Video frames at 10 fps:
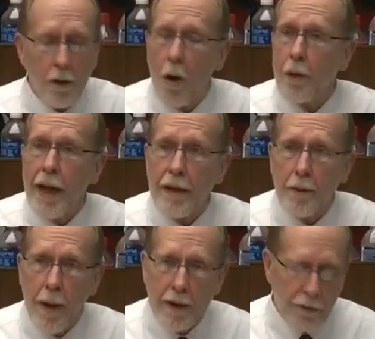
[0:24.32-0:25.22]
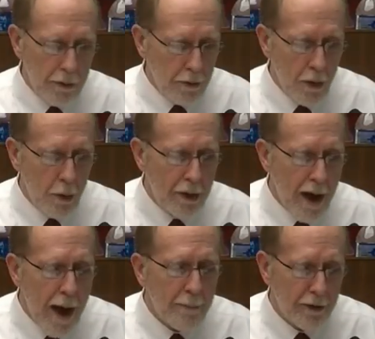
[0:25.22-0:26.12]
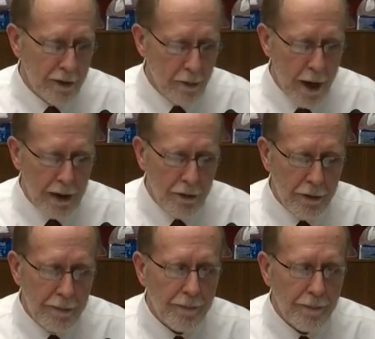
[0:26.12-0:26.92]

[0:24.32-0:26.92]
go in that direction. It will go in the opposite direction.